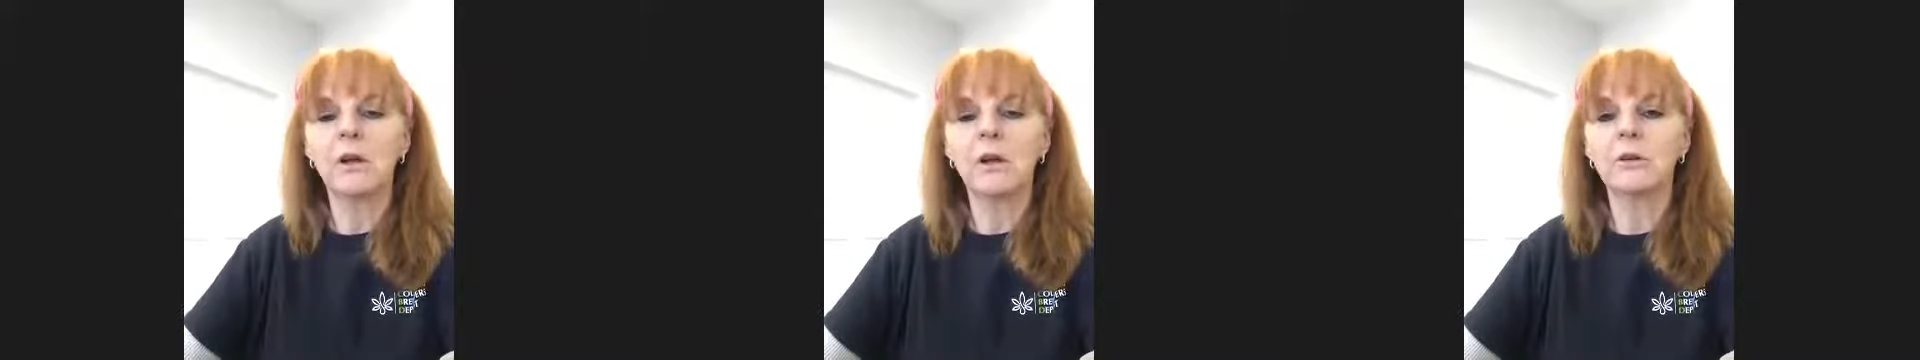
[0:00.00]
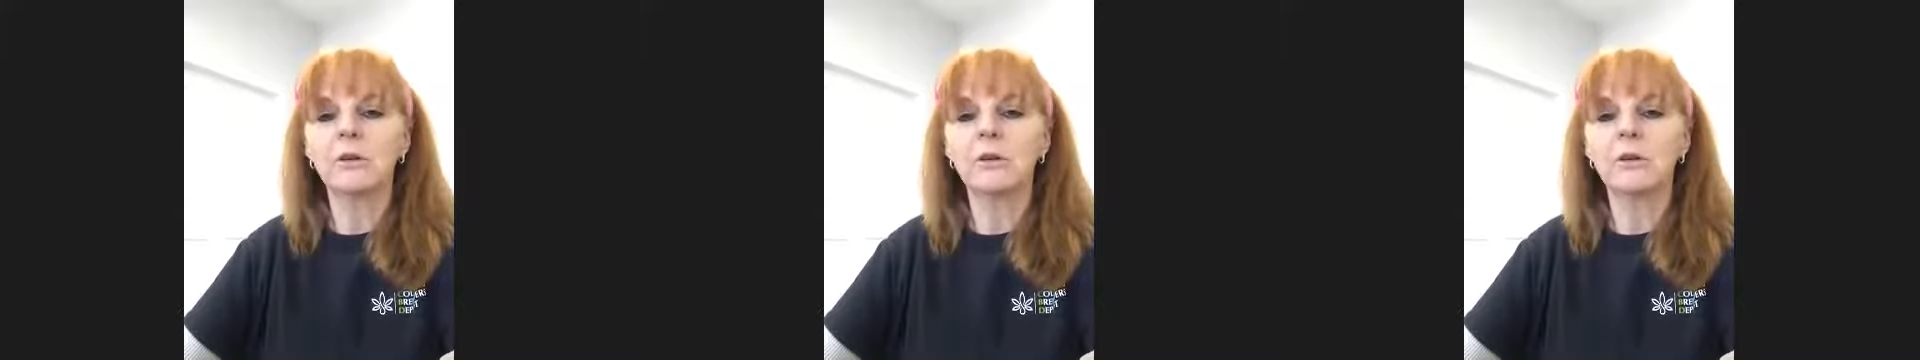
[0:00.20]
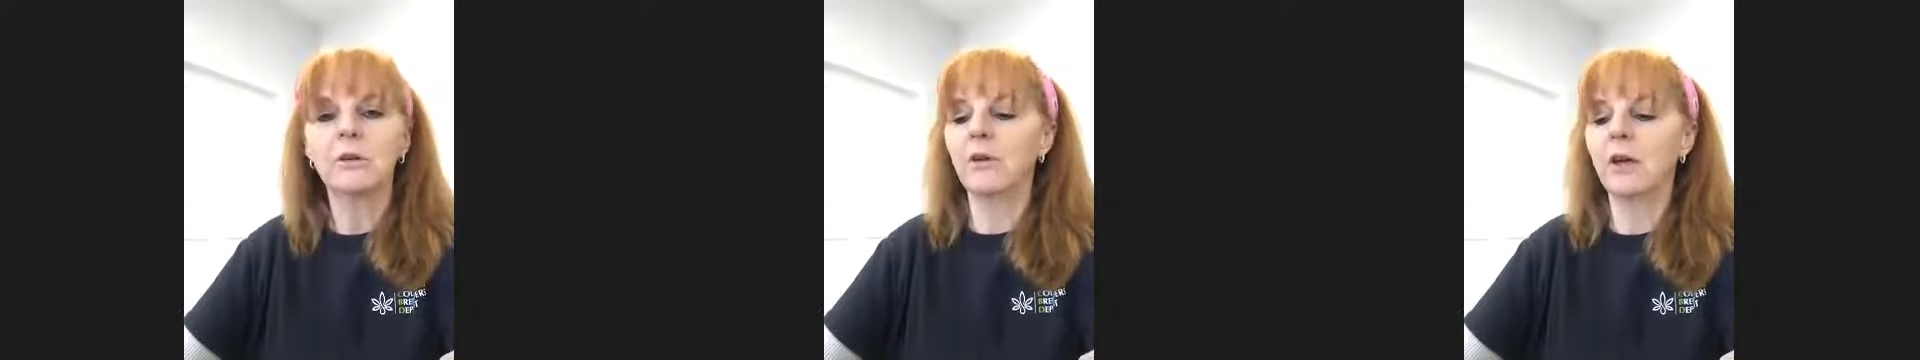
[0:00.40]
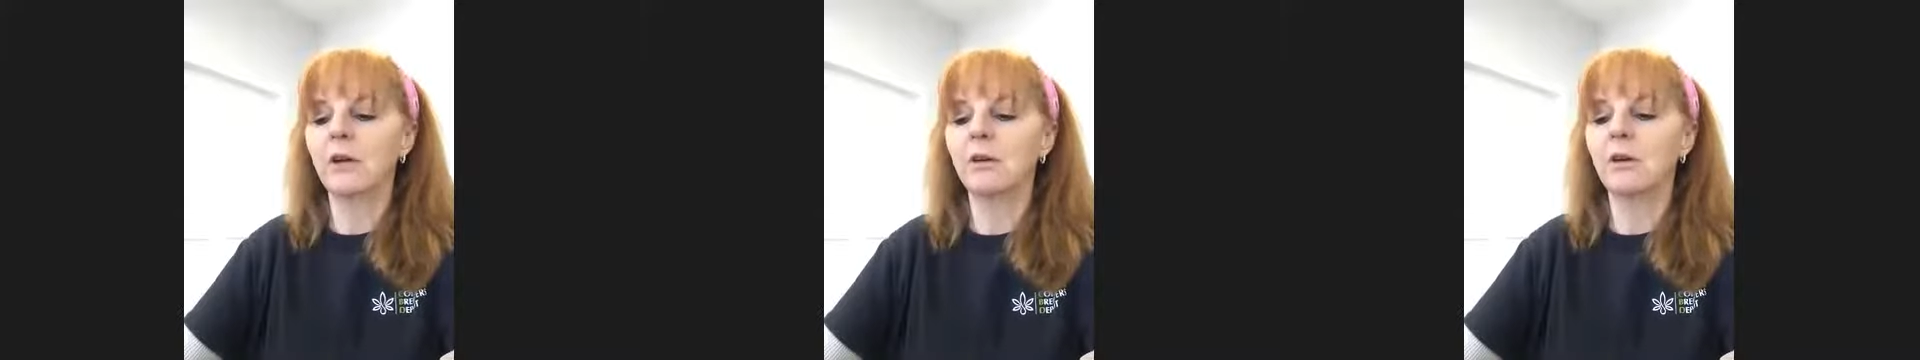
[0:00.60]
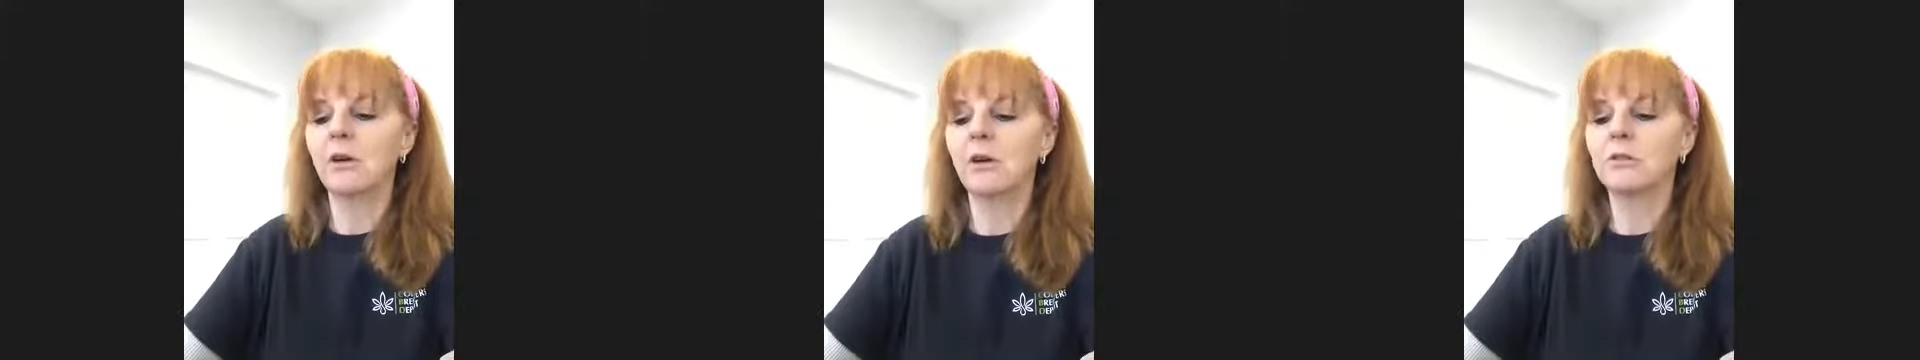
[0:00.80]
Department of
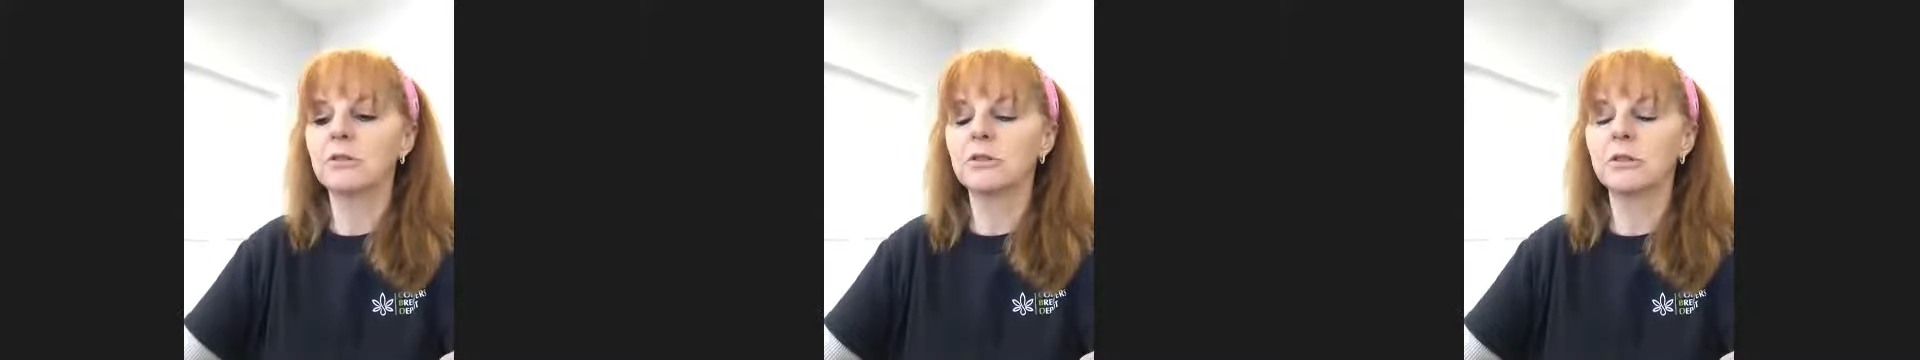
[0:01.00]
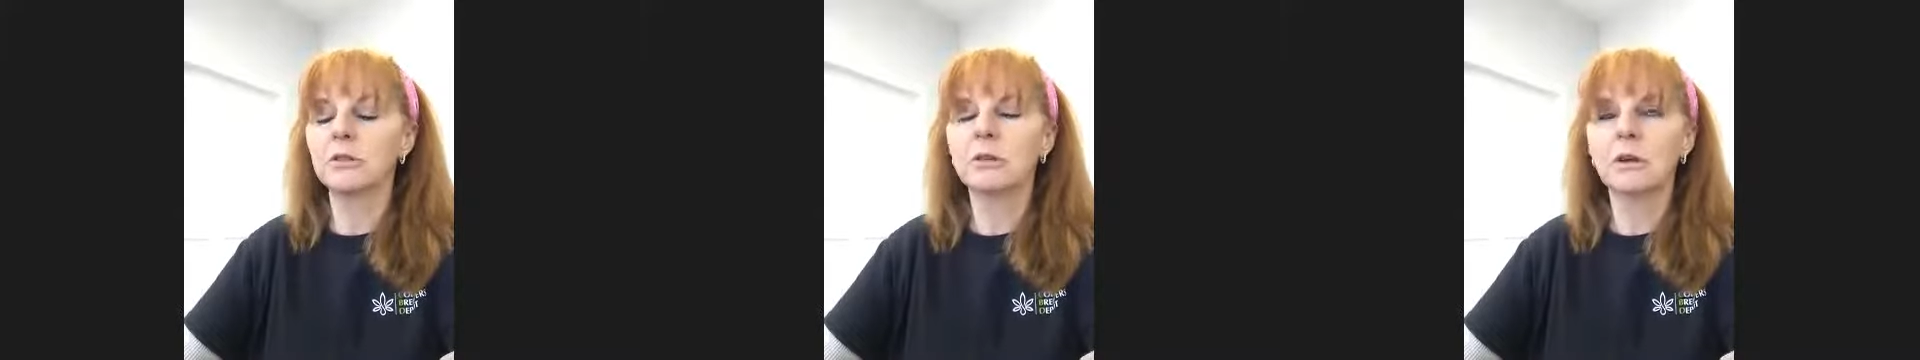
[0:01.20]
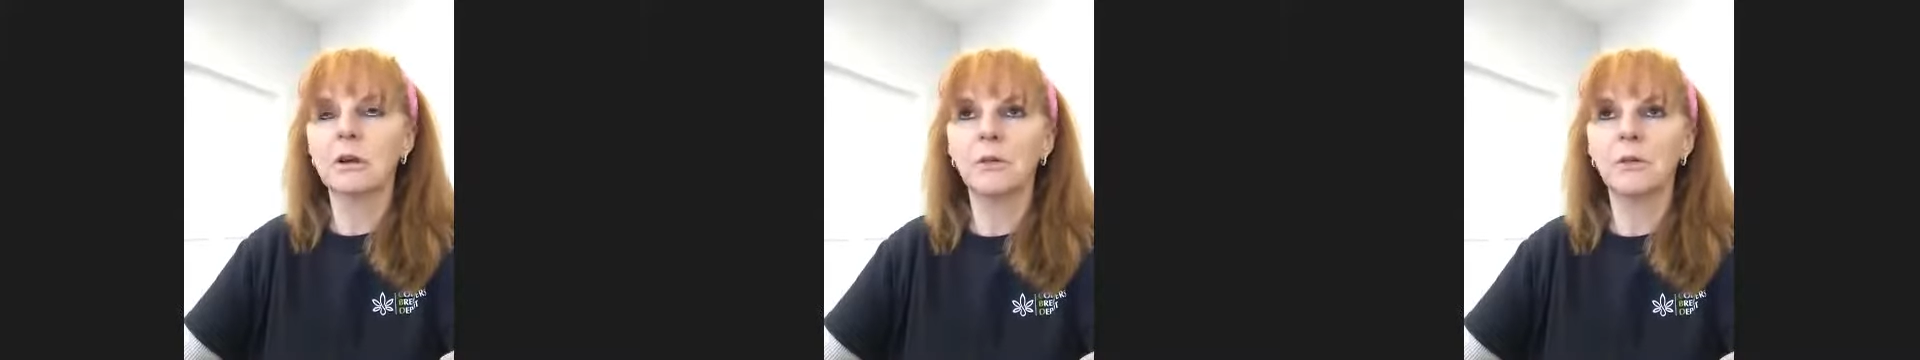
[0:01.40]
Agriculture.